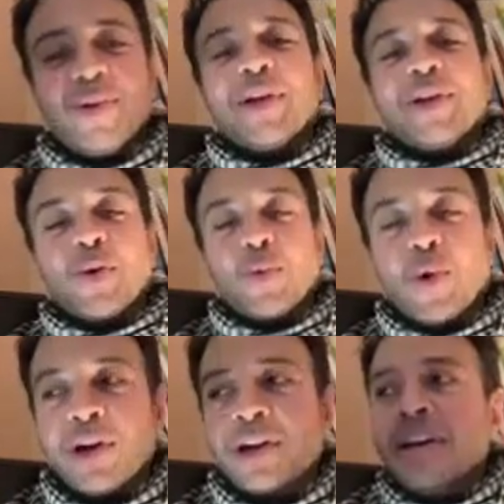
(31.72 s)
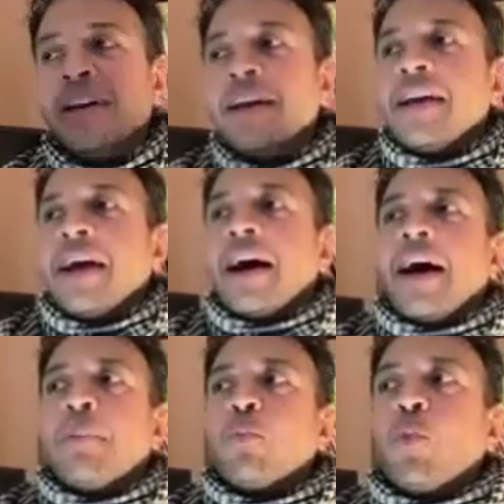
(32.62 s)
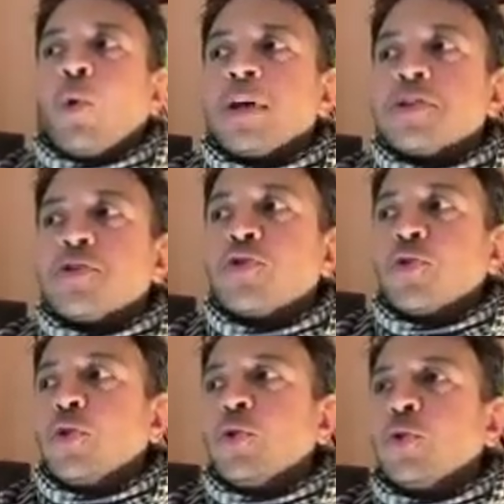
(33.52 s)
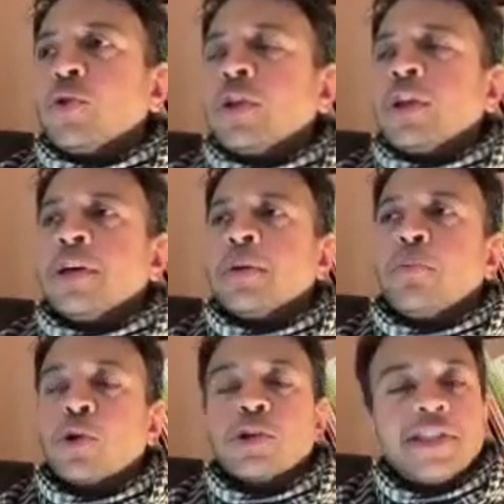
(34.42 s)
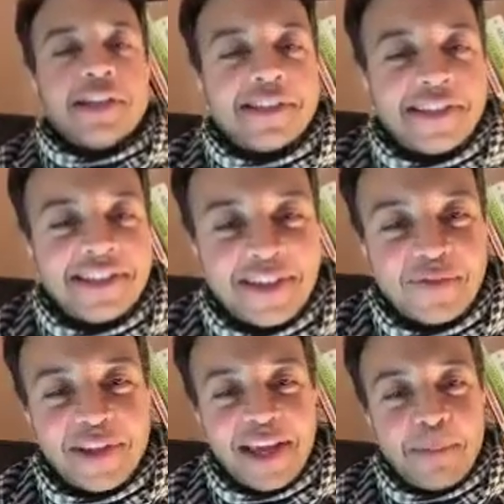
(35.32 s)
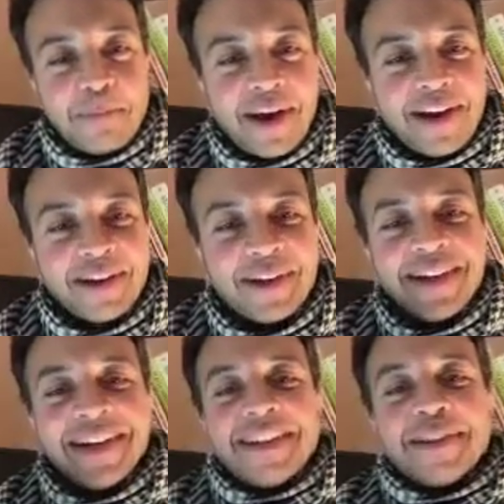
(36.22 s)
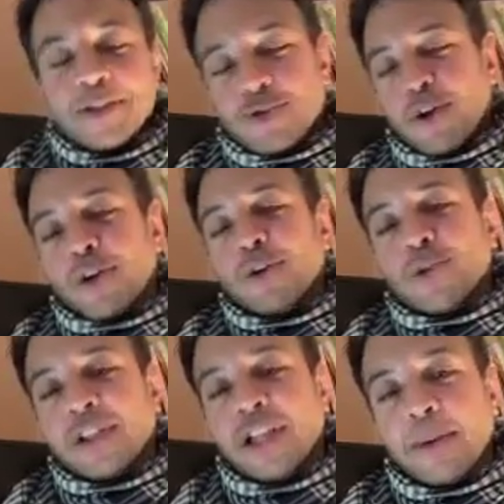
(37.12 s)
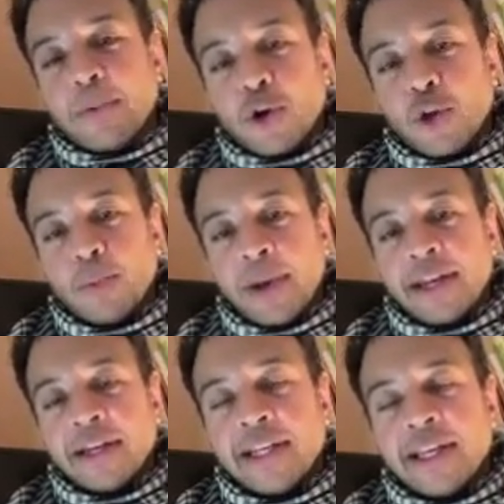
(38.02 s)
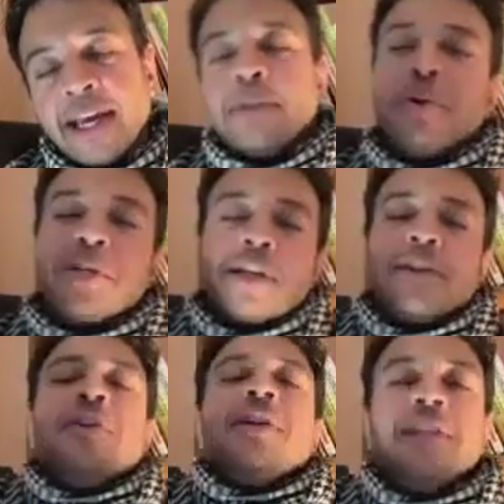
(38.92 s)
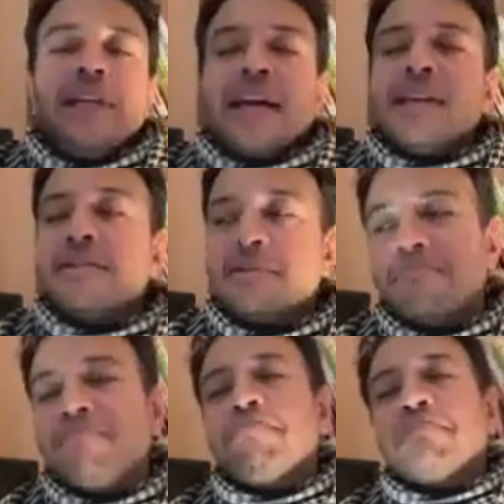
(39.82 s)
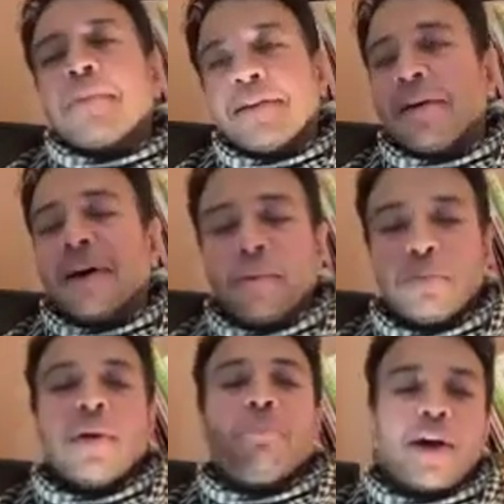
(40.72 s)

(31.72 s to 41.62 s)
you and your work was through the book Citizens of the Empire: The Struggle to Claim Our Humanity, and particularly as a